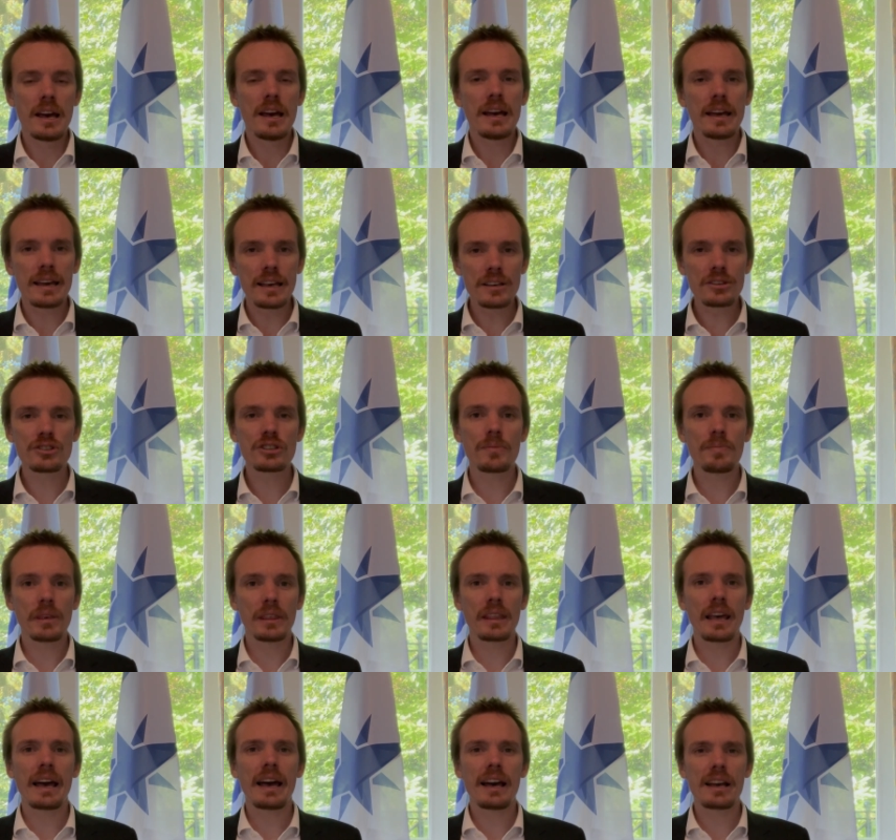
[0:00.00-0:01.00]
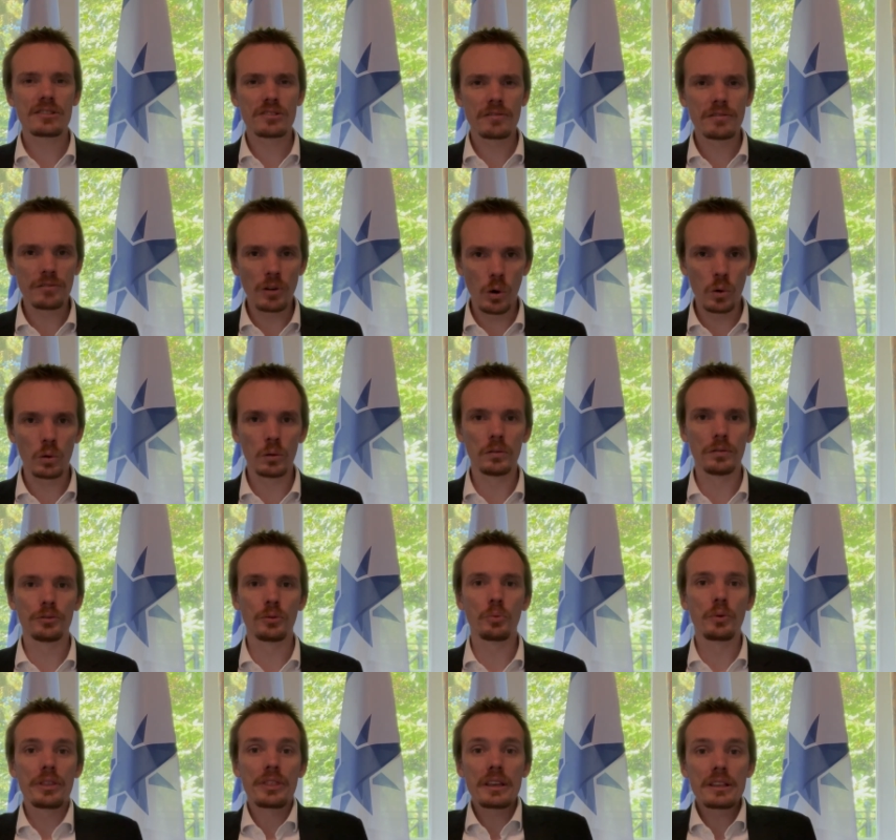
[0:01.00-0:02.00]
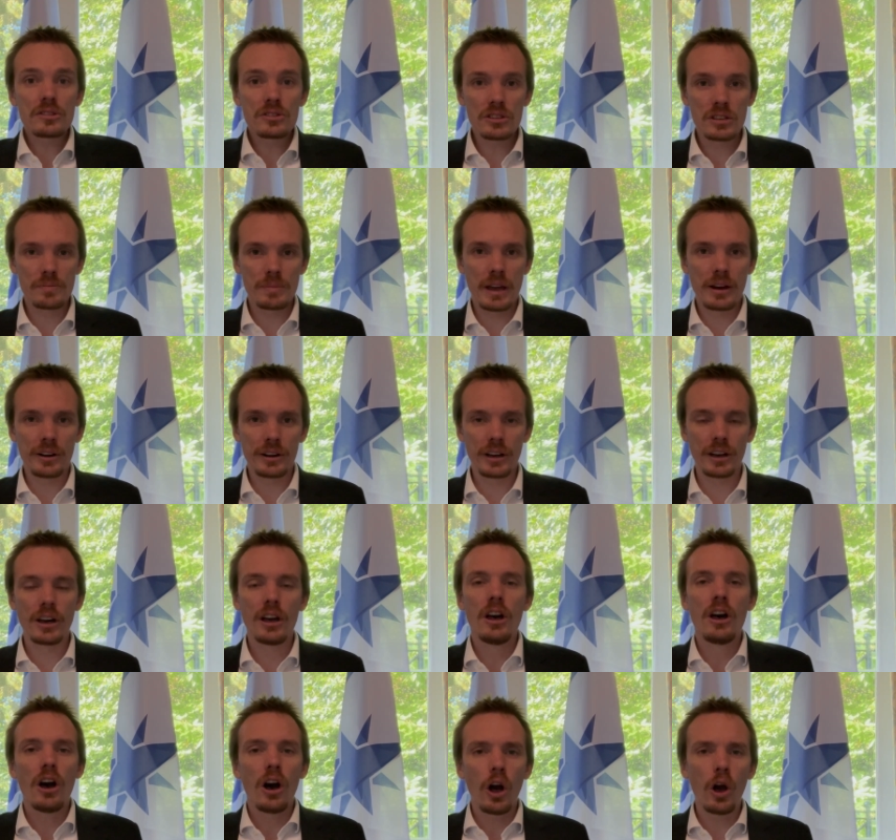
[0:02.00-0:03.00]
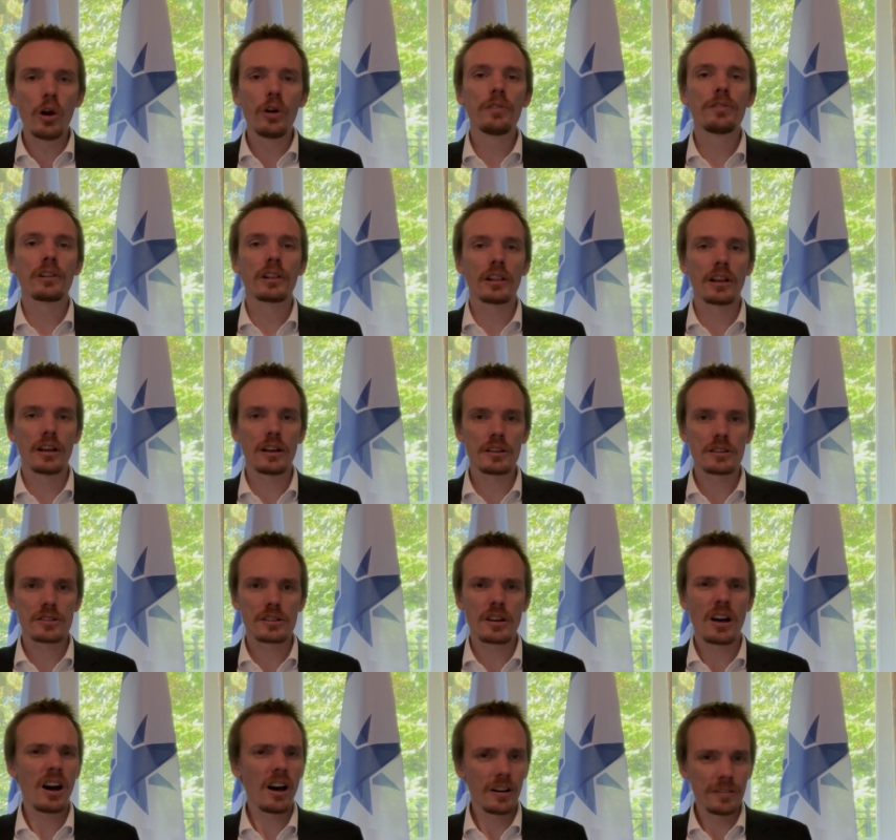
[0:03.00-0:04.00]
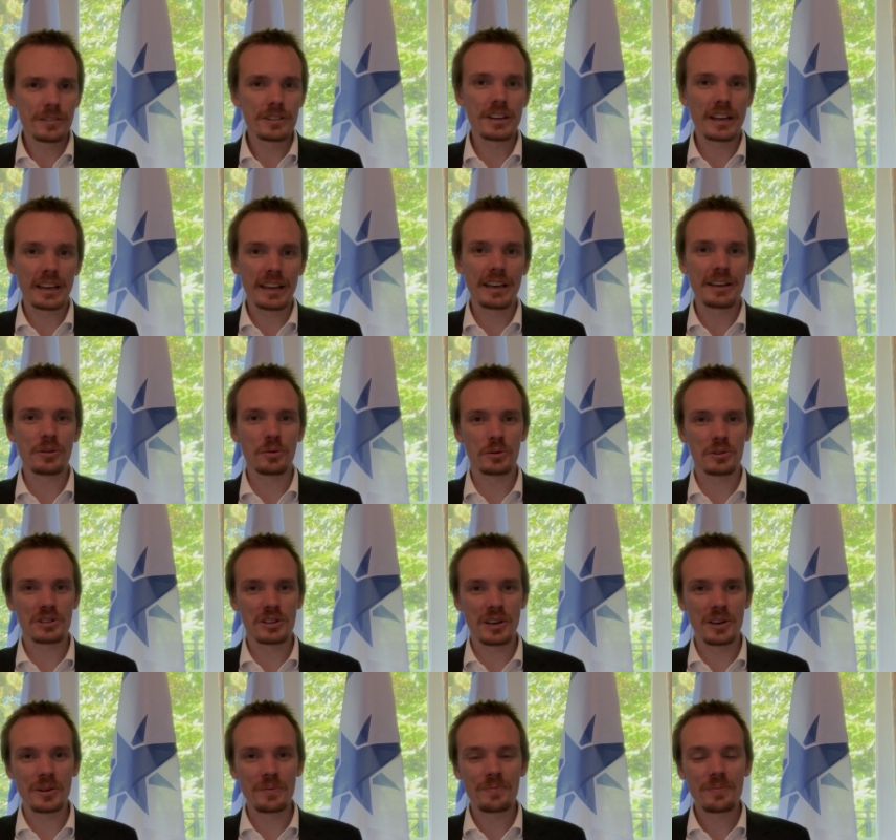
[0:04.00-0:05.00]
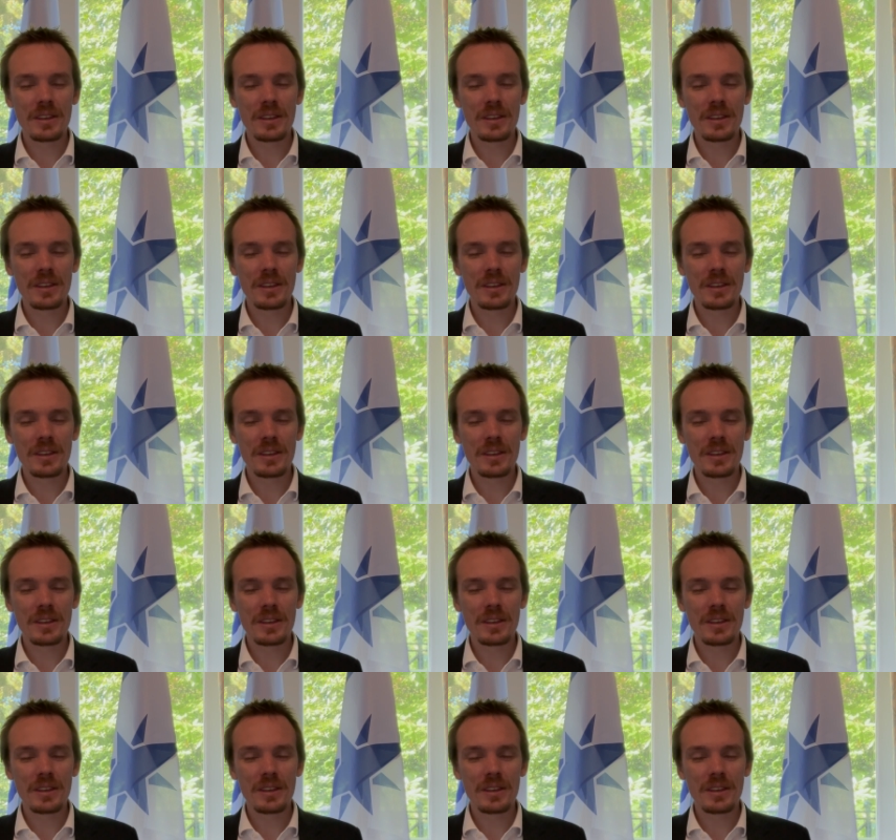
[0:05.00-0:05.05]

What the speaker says: is something that has evolved within Stomaria over the last half a decade or so.